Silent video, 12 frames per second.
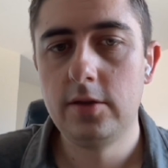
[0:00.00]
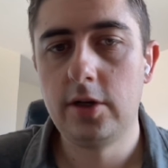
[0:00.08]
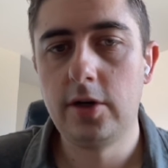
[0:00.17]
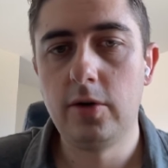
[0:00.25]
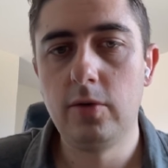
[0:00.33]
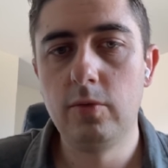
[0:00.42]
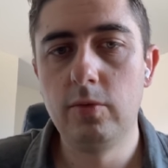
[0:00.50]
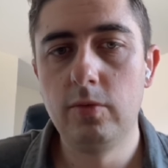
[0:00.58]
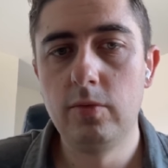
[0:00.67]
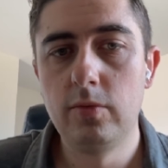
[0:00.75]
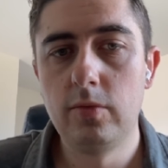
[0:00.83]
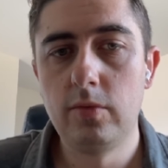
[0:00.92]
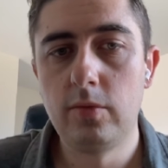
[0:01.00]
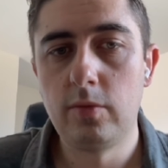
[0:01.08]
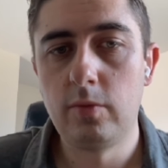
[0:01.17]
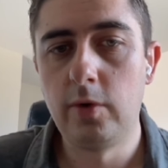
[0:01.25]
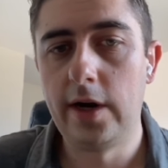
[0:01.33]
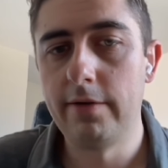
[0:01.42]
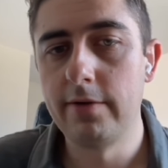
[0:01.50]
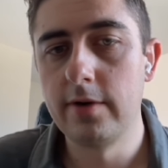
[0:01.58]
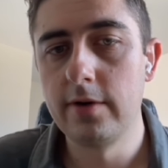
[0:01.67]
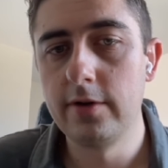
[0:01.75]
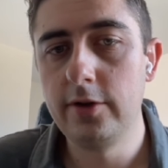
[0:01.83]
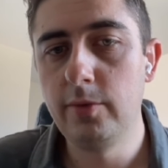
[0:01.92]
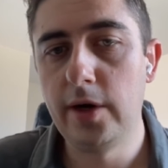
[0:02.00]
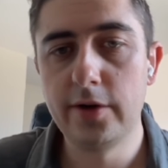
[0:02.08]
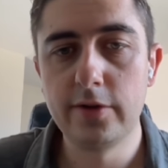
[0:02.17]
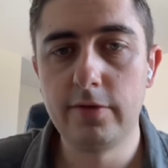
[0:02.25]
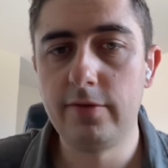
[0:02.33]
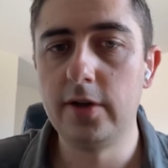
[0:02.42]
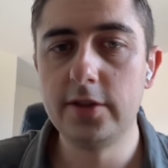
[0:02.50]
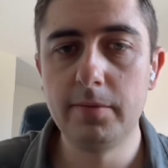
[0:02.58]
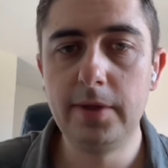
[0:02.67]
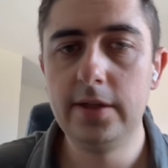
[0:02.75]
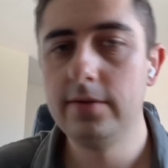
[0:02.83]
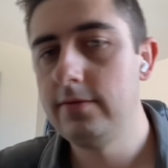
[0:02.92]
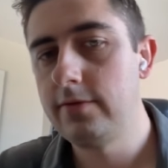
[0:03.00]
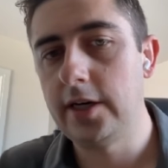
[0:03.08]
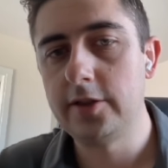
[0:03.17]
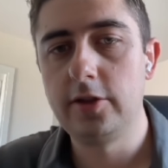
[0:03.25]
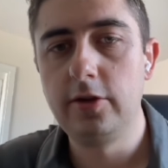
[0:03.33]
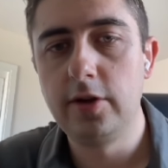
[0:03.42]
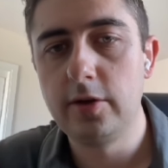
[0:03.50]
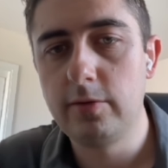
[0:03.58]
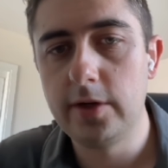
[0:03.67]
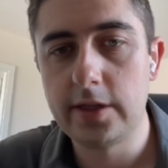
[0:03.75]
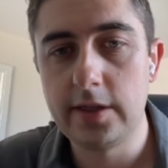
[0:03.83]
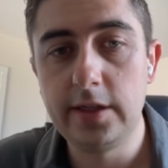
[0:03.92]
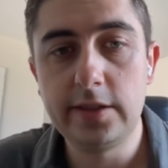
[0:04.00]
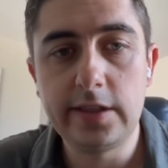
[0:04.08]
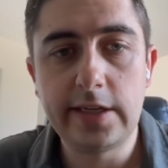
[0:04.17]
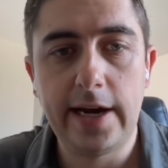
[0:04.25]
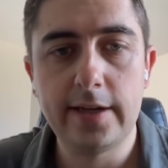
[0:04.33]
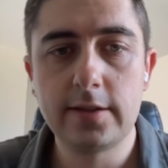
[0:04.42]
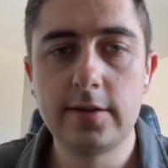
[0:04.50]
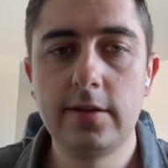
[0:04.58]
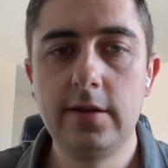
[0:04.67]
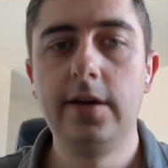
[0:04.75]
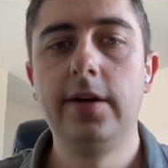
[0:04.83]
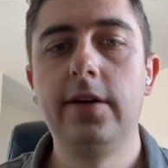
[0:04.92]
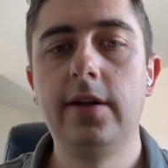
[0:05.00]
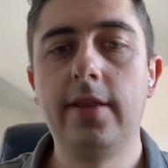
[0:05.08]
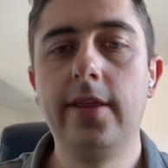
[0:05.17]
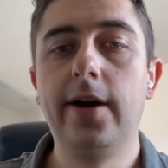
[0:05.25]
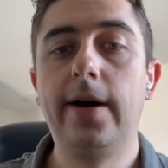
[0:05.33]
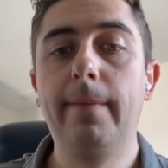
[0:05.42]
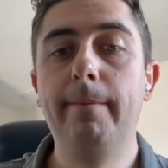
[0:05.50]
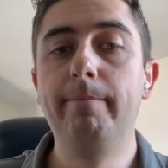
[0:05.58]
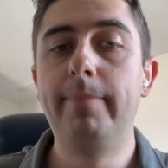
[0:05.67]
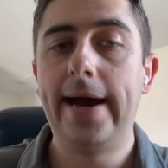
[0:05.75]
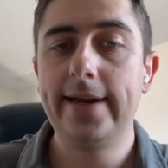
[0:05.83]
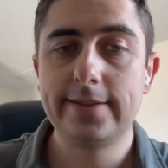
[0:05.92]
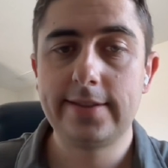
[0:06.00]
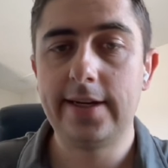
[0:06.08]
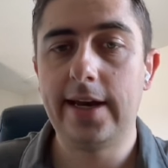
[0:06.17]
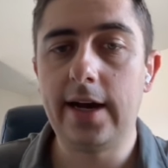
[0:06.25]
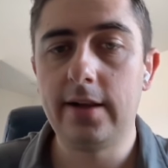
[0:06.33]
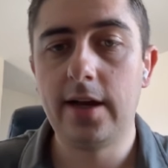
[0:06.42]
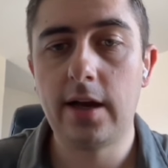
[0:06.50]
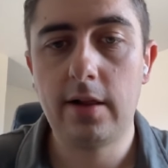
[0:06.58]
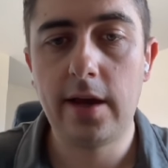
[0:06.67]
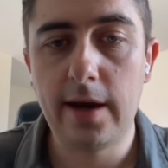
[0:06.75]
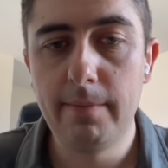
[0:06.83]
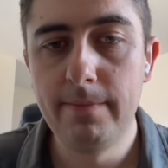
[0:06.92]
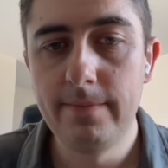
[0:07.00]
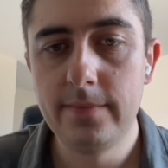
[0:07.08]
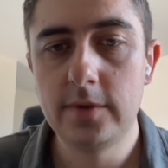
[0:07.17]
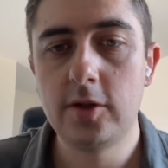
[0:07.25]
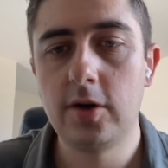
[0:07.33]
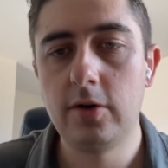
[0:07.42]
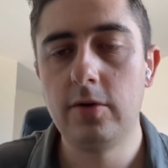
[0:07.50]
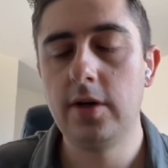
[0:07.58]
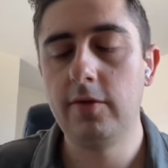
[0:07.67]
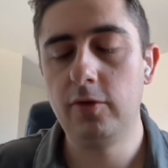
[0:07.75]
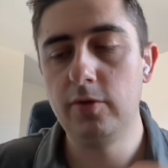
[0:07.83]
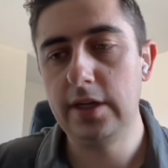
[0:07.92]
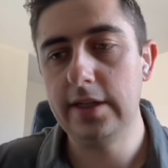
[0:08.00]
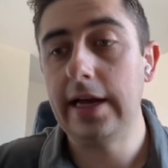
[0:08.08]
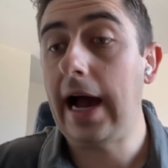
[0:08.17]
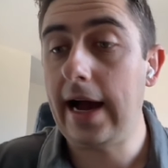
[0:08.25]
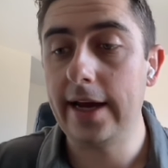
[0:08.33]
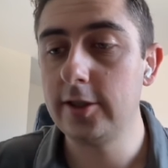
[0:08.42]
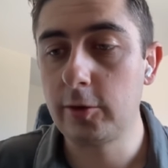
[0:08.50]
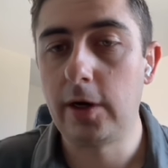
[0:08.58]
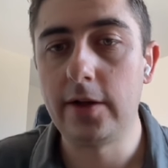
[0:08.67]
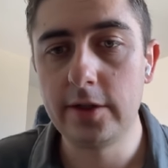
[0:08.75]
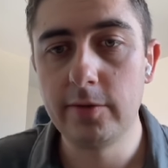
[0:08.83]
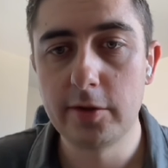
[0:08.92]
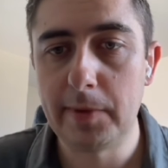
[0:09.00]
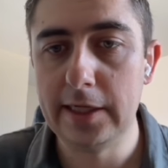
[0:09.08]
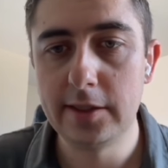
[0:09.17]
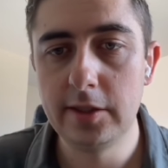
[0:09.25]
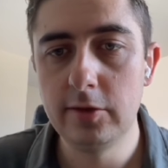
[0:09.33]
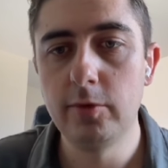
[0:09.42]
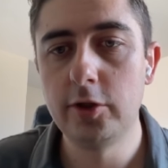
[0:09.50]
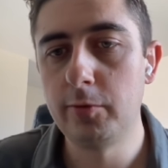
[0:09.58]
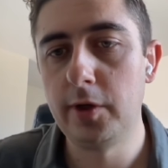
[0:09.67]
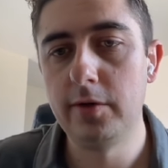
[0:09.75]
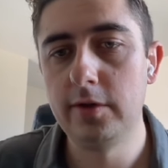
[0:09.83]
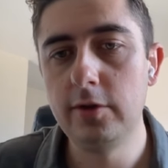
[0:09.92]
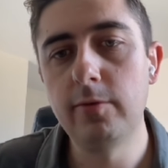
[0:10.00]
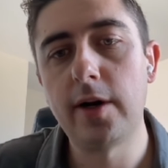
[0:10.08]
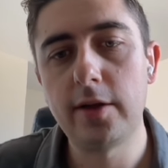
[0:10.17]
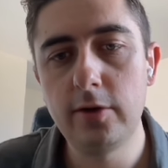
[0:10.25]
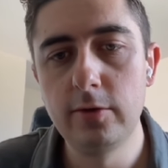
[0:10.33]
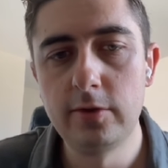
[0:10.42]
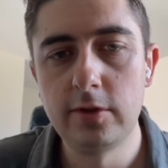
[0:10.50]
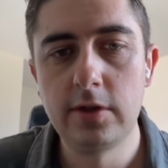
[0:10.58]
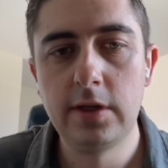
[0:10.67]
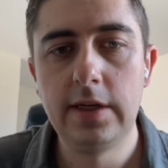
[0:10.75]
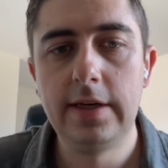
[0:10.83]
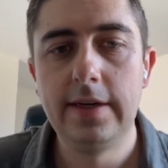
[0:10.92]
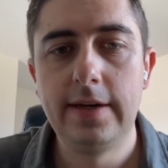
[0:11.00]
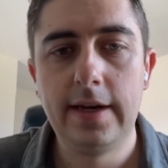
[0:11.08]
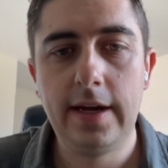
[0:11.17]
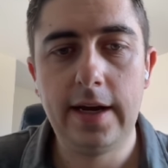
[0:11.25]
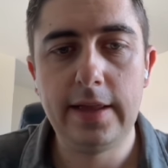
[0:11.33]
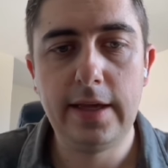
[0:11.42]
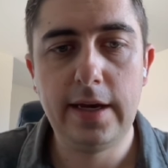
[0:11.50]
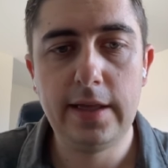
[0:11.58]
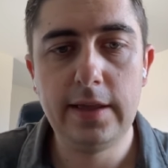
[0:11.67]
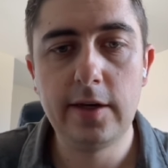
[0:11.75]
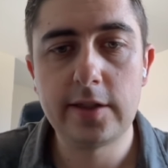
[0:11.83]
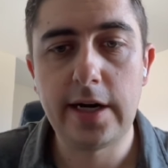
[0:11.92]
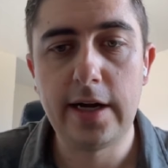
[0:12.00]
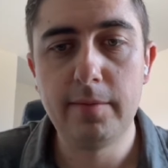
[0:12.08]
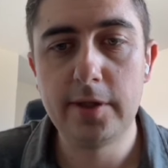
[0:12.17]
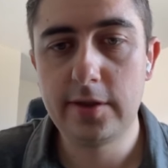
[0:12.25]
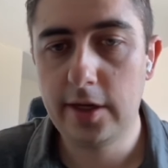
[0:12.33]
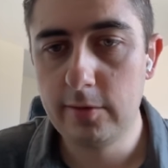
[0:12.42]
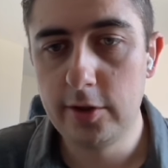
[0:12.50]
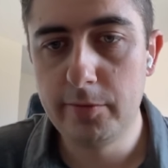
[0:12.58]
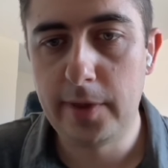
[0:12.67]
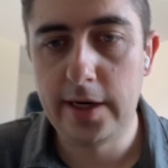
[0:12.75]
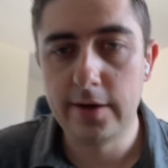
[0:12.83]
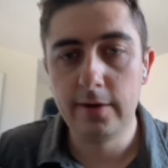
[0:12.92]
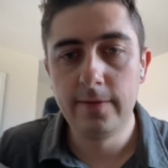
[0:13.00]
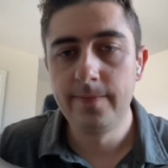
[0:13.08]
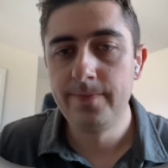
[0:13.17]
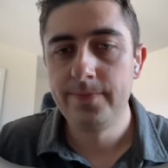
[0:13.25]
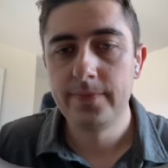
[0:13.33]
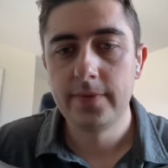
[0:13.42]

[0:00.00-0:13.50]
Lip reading: so whatever you want your default to be for executing quick and easy tasks. The best LLM, so if you need the highest quality responses, which one do you want to use? And then the autonomous language model,